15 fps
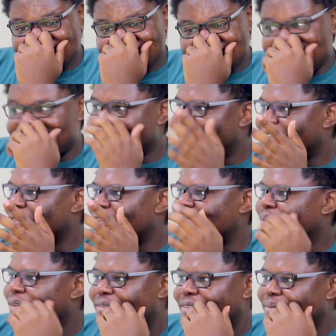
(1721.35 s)
This is a sore
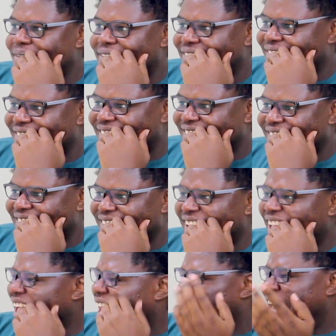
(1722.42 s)
spot for me.
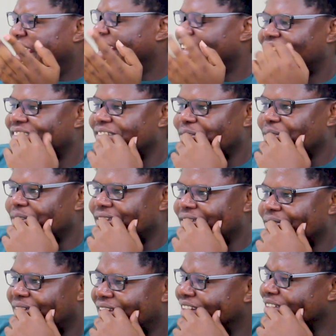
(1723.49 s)
I hate doing
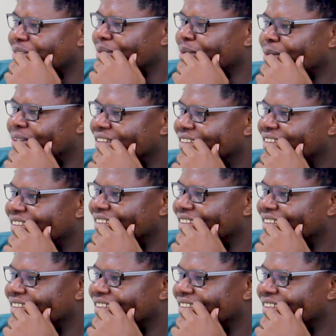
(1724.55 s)
financial recording.